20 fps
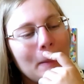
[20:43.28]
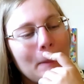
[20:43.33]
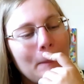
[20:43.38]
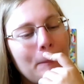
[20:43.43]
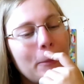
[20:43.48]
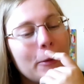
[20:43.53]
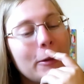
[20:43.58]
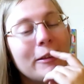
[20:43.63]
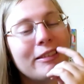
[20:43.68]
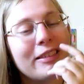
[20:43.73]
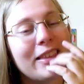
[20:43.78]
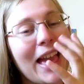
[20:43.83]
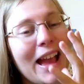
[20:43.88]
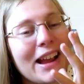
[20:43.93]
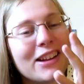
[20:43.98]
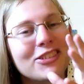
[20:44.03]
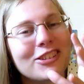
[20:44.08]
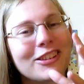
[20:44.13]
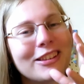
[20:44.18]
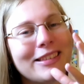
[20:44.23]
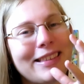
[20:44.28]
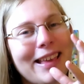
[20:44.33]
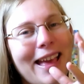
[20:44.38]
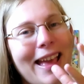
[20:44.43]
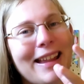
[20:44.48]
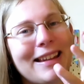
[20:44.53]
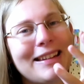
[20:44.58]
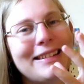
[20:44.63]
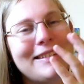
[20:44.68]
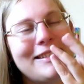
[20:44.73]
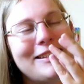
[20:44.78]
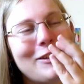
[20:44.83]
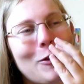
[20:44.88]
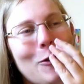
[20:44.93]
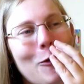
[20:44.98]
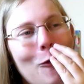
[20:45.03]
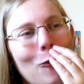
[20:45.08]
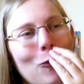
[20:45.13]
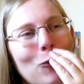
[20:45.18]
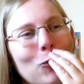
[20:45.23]
But it's actually then
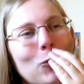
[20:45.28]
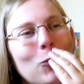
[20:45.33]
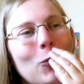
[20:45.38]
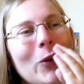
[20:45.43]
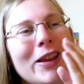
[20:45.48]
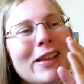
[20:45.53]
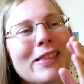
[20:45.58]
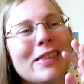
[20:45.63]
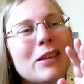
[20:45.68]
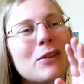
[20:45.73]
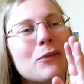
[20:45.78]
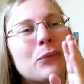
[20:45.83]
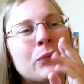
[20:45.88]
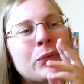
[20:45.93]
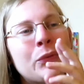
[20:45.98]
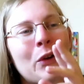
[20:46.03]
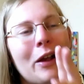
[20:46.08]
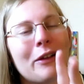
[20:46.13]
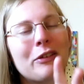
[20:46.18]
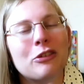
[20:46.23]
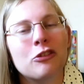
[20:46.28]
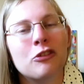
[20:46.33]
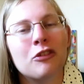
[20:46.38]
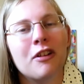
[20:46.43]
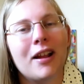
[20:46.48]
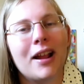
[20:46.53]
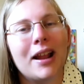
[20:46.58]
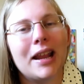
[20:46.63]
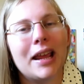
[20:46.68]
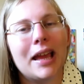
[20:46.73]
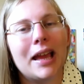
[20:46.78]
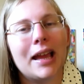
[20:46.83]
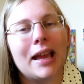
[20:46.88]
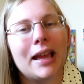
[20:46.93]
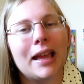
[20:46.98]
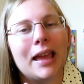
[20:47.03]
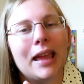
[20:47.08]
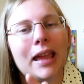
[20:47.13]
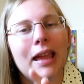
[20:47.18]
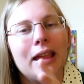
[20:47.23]
really
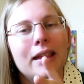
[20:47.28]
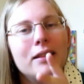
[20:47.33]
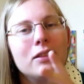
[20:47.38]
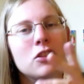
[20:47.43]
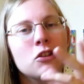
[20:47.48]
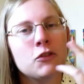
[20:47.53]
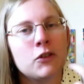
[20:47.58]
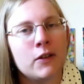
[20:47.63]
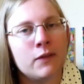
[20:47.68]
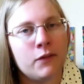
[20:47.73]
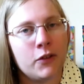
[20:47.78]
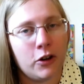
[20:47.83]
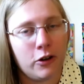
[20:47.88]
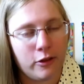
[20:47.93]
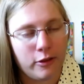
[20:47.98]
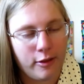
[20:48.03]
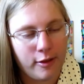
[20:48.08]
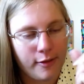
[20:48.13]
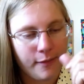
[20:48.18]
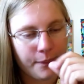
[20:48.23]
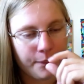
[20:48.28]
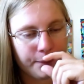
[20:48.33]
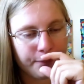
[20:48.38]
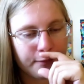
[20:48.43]
frustrating in the reverse.